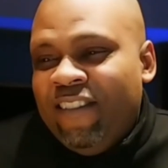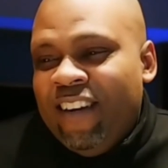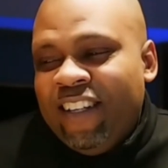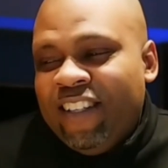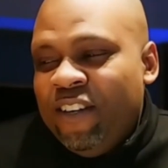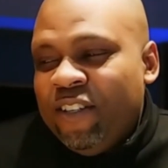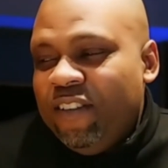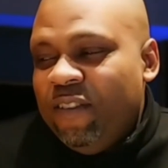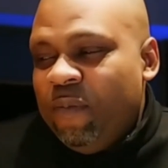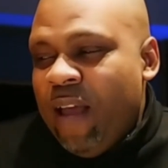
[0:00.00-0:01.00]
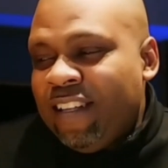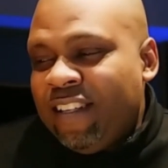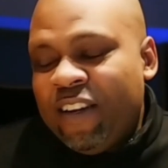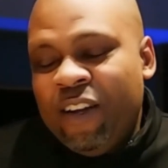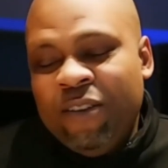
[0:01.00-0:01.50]
the church basket
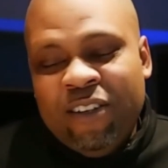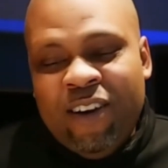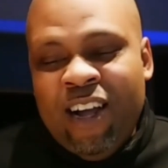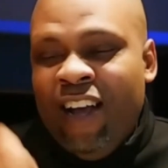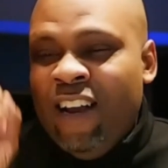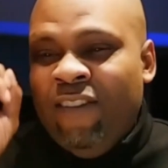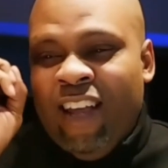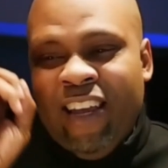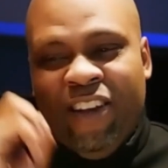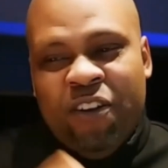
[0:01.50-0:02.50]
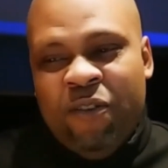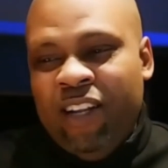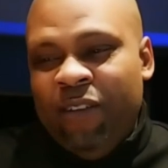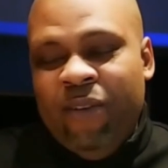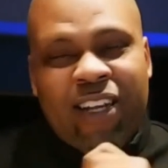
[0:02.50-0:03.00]
comes around, I'm like, you know what?
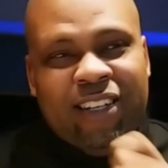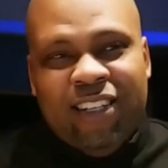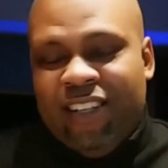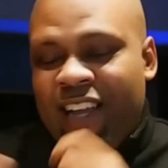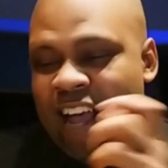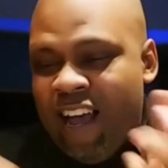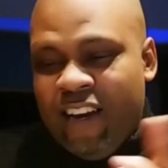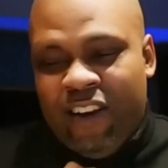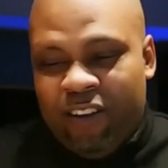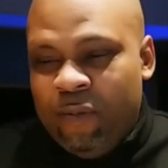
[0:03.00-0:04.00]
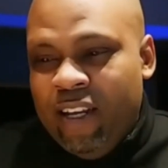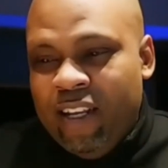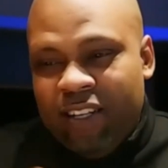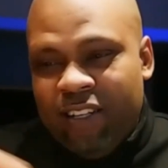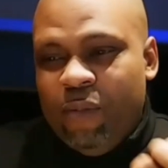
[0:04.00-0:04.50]
Let me get this thing out of here. Let me get
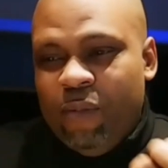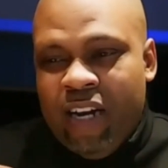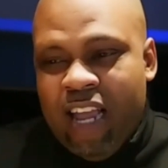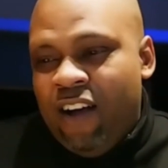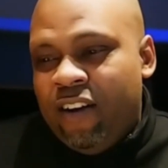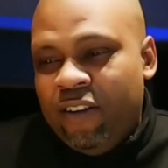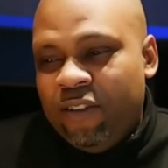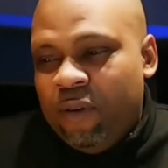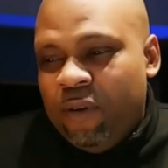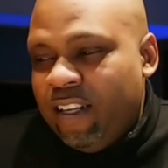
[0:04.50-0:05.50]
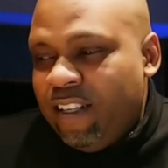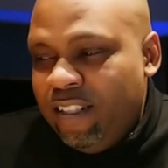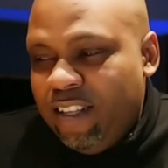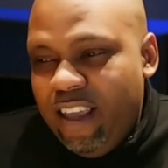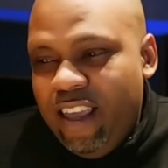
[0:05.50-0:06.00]
this money out of this wallet,
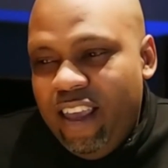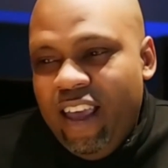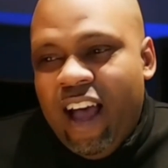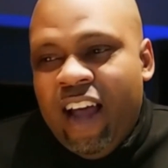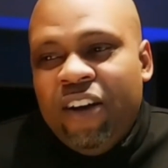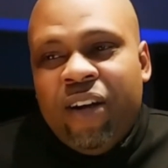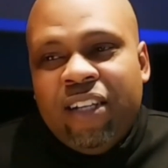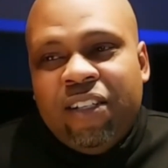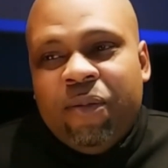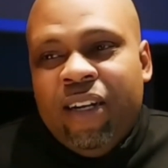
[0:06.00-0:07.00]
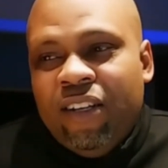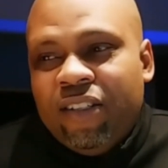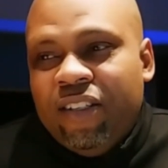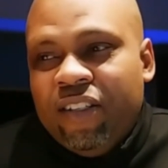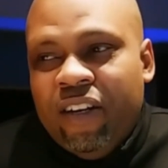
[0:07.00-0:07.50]
because I know that something else
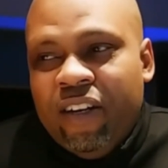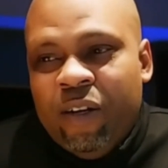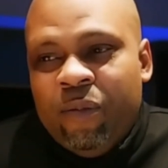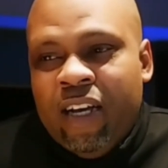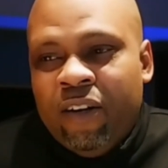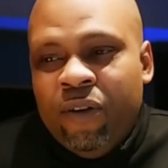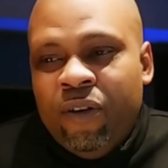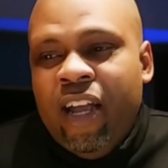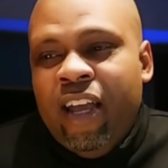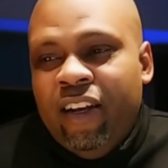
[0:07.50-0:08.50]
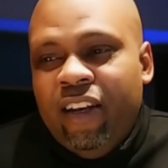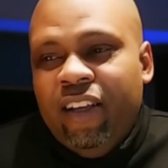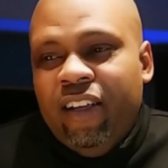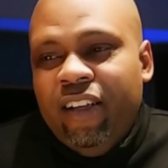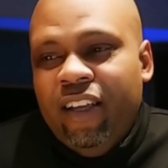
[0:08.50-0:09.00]
is going to come down the road. And
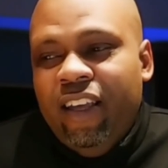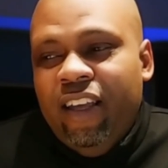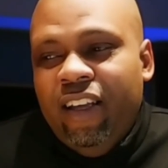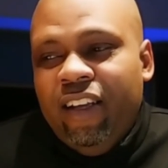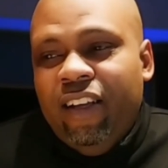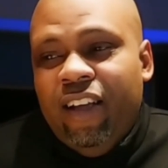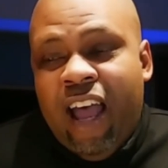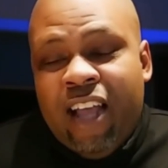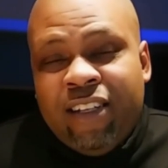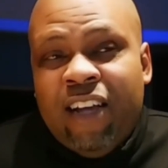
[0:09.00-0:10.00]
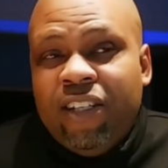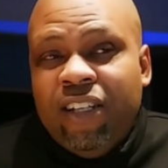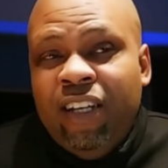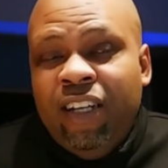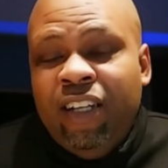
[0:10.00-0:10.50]
as I've
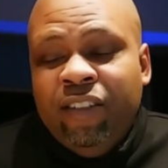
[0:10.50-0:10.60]
seen